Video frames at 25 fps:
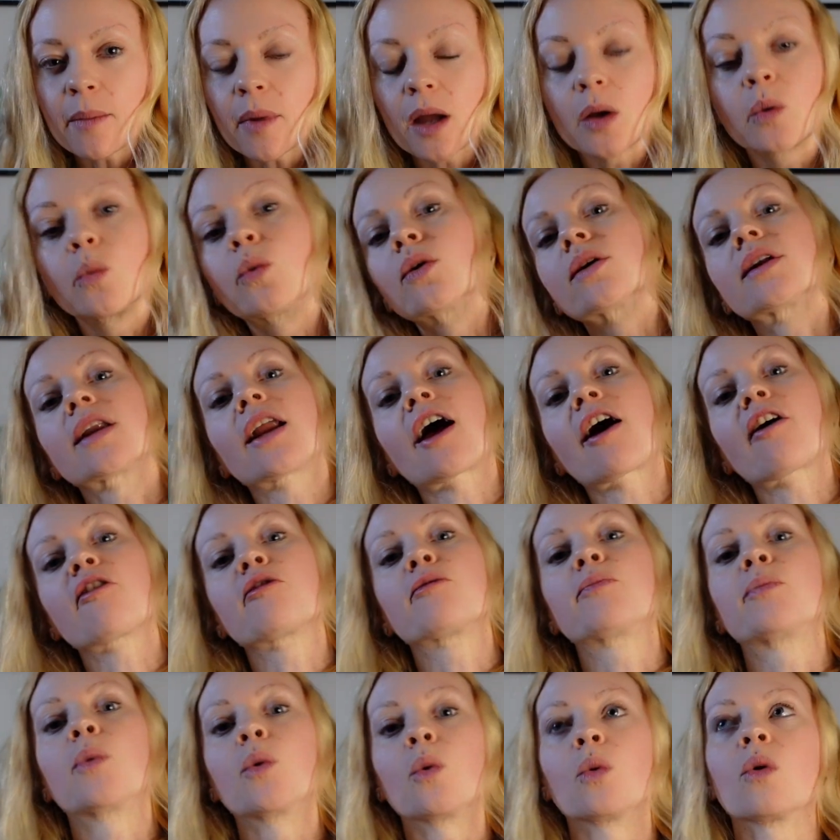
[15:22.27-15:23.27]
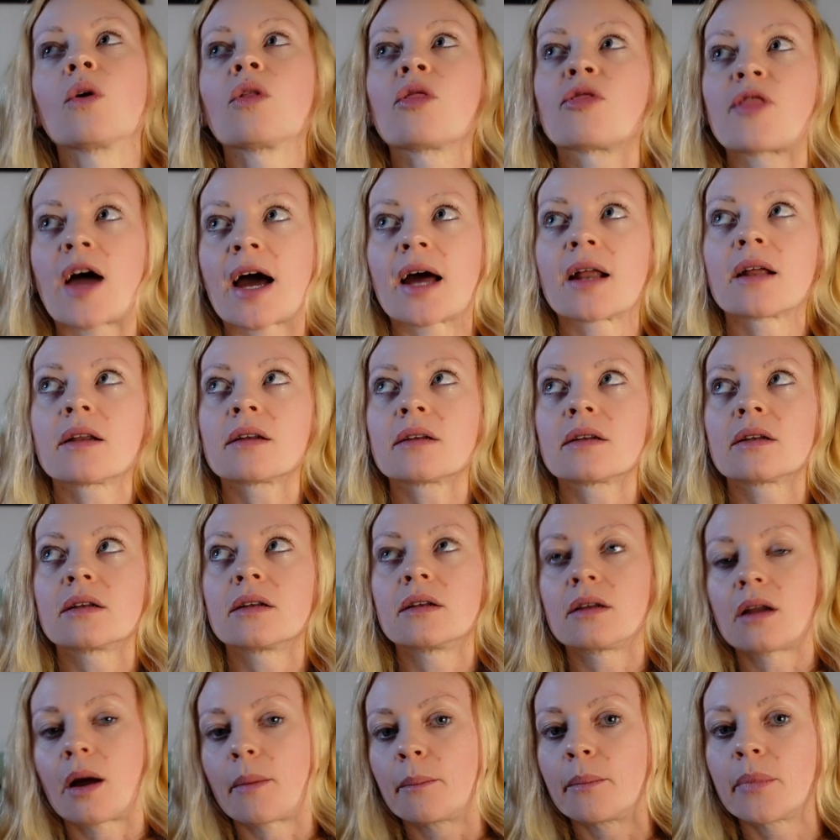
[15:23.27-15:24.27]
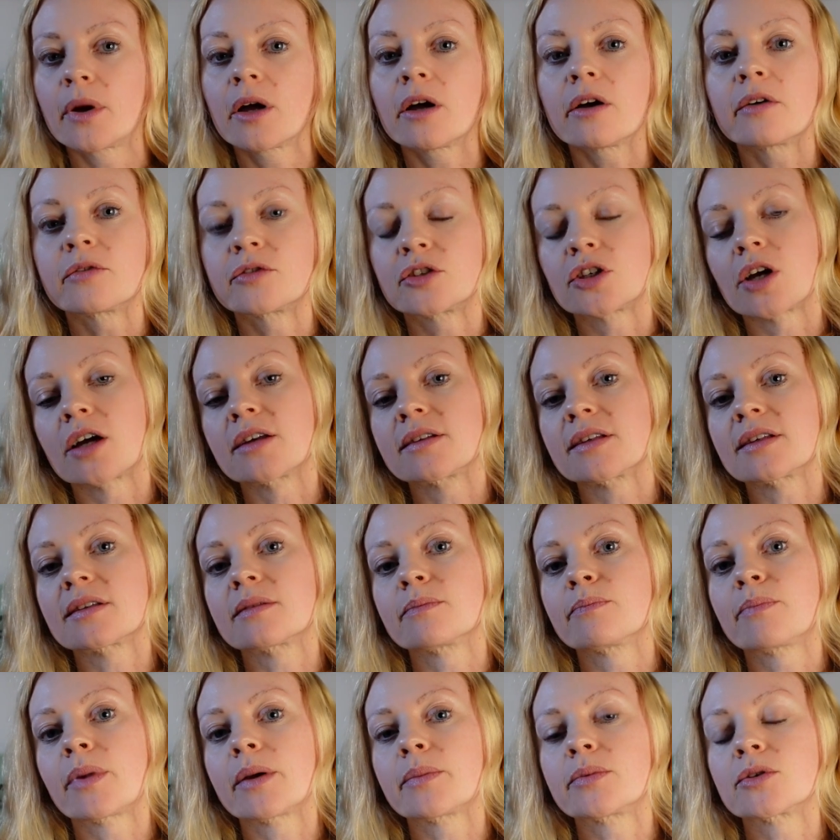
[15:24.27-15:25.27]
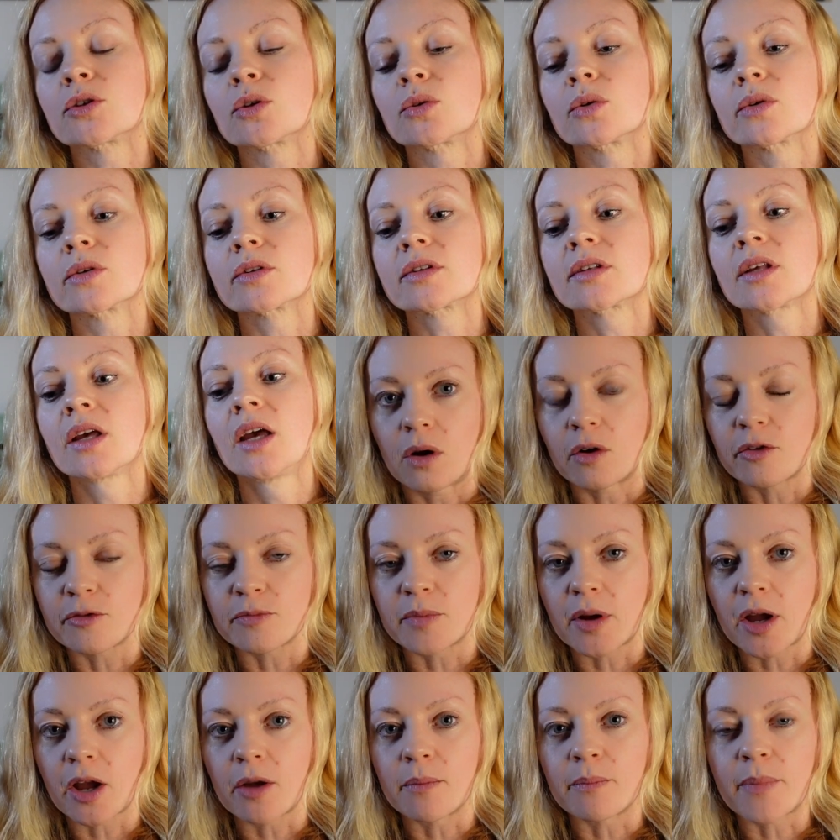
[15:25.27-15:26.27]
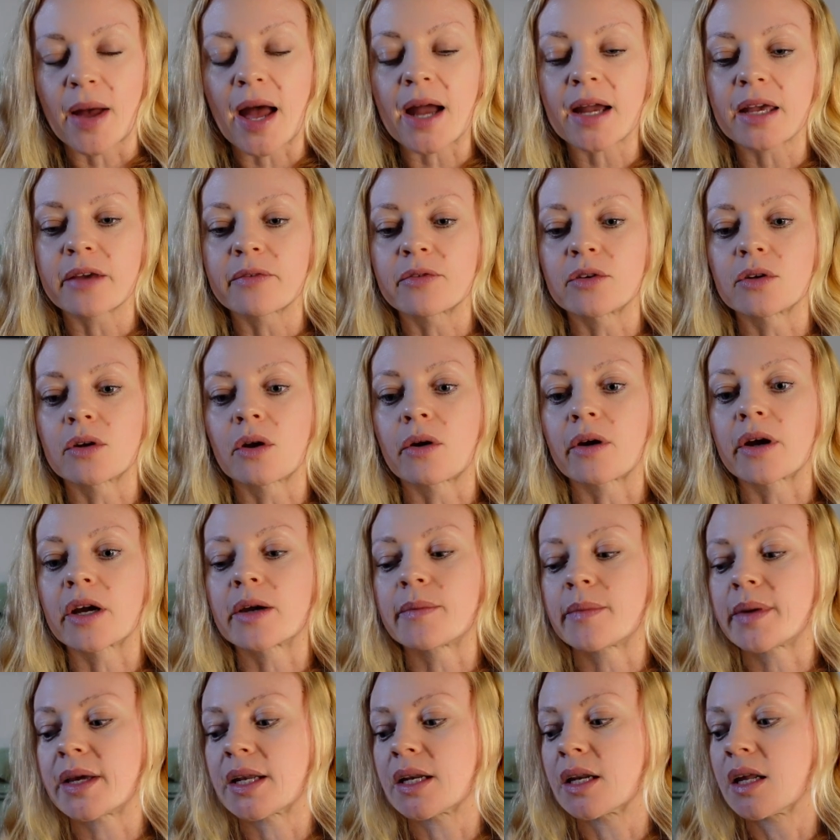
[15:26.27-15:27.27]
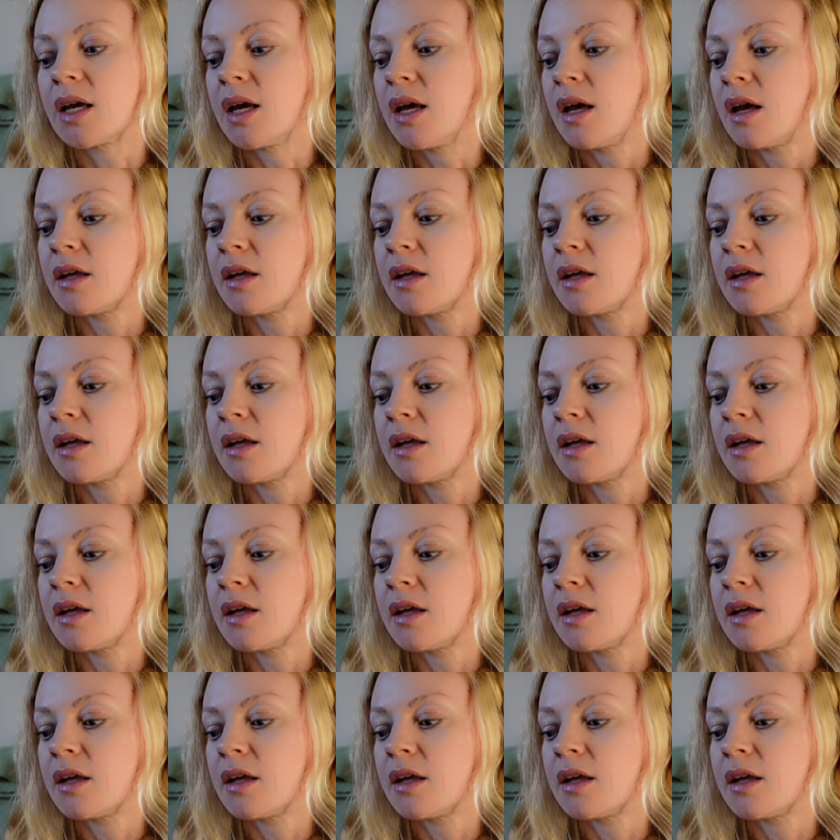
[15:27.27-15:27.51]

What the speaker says: I wouldn't have bought that number of jerseys and bib shorts off my own back, if you know what I mean.